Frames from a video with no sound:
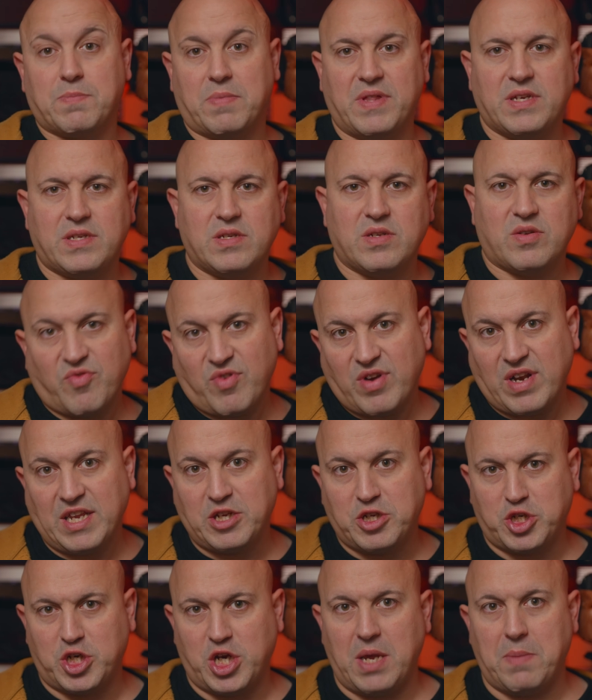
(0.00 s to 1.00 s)
But this is a really
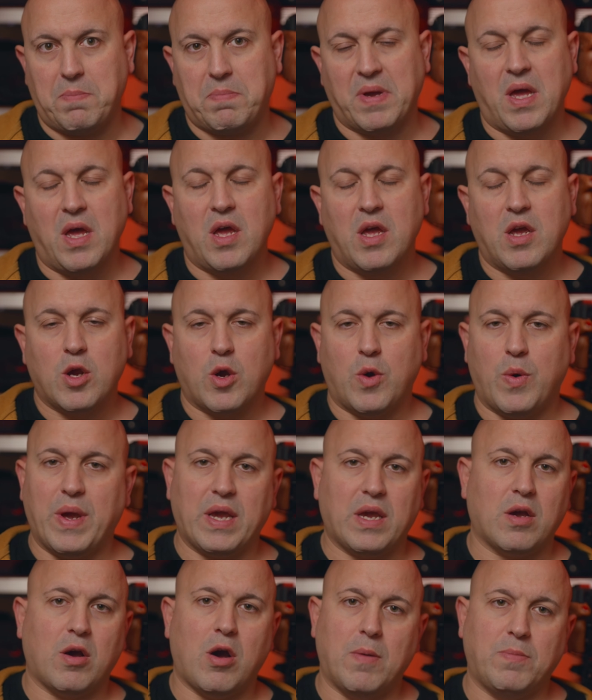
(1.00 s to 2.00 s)
cheap,
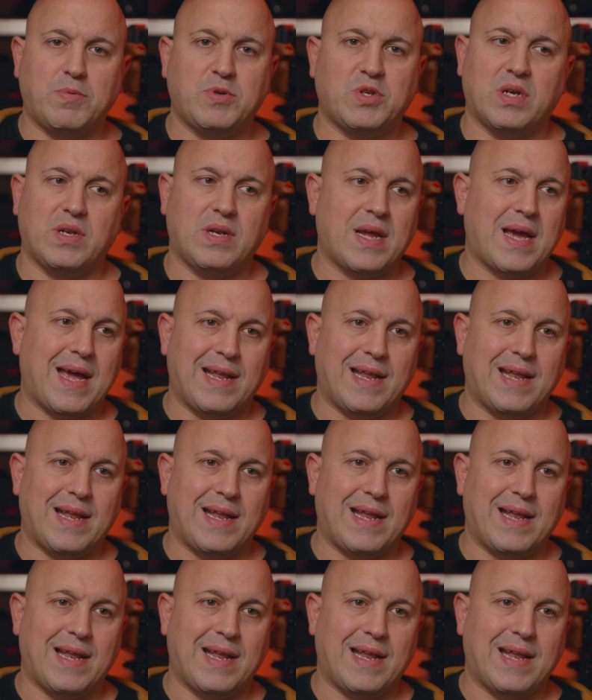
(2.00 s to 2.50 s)
quick option,